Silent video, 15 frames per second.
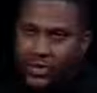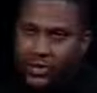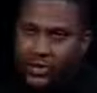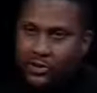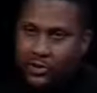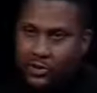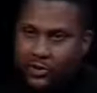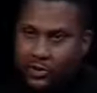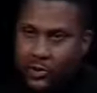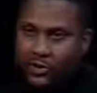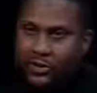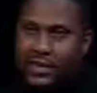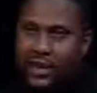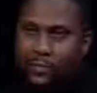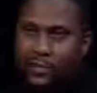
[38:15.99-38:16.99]
So the first
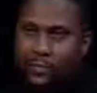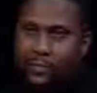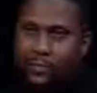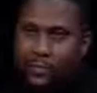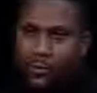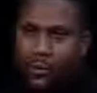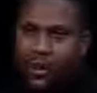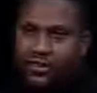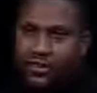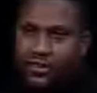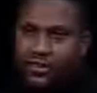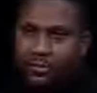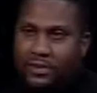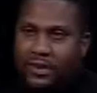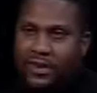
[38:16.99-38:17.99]
thing I remember when we walked in
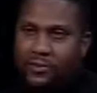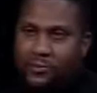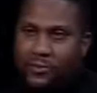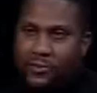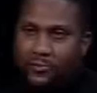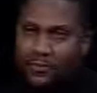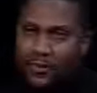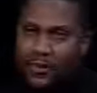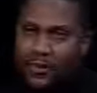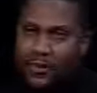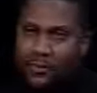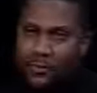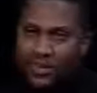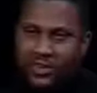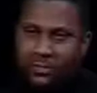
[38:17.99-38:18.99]
this meeting room
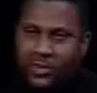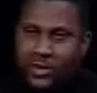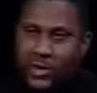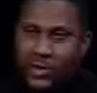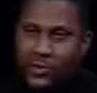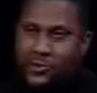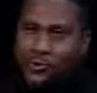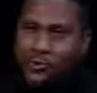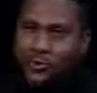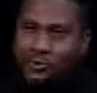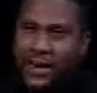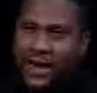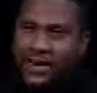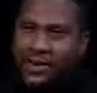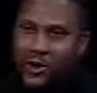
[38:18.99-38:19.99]
with these big, huge
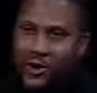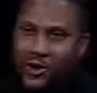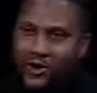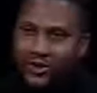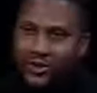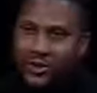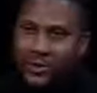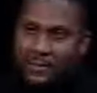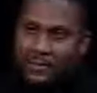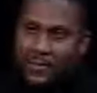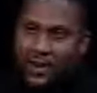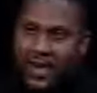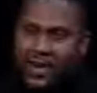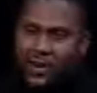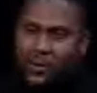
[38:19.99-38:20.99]
bodyguards,
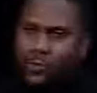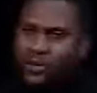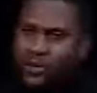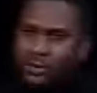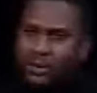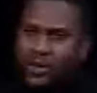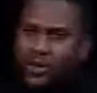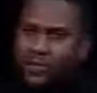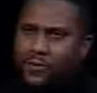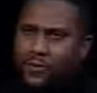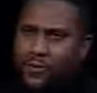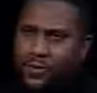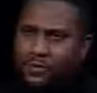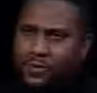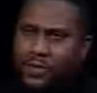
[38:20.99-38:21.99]
and I didn't know what they were there
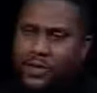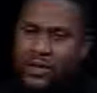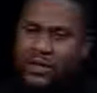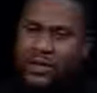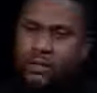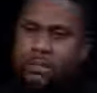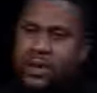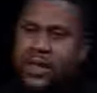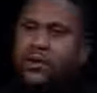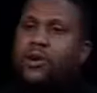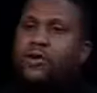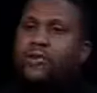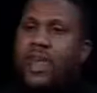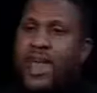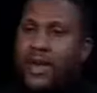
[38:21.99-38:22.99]
for. The mayor
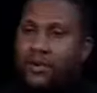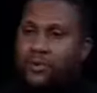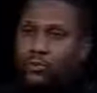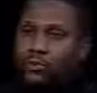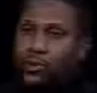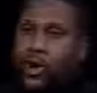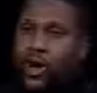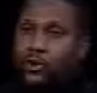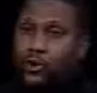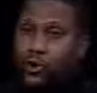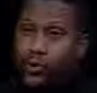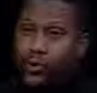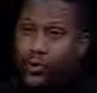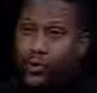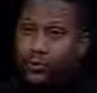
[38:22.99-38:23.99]
of Dallas, Ron
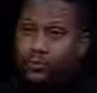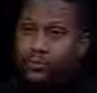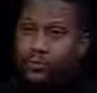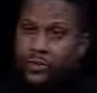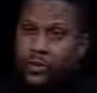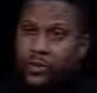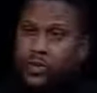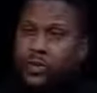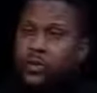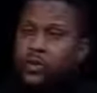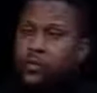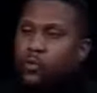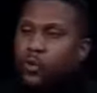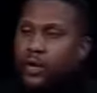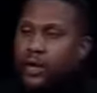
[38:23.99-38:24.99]
Kirk,
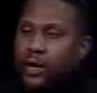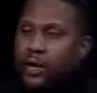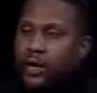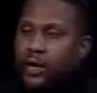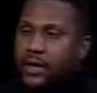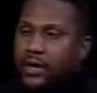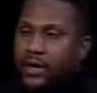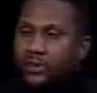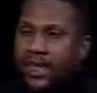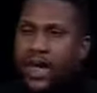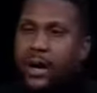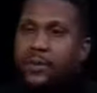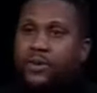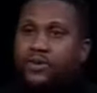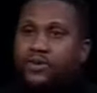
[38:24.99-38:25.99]
uh, is
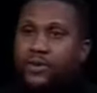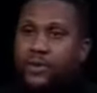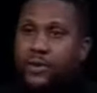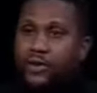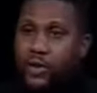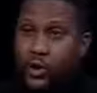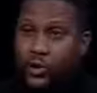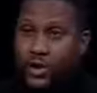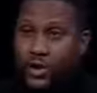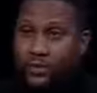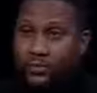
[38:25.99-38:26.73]
Halpin's attorney.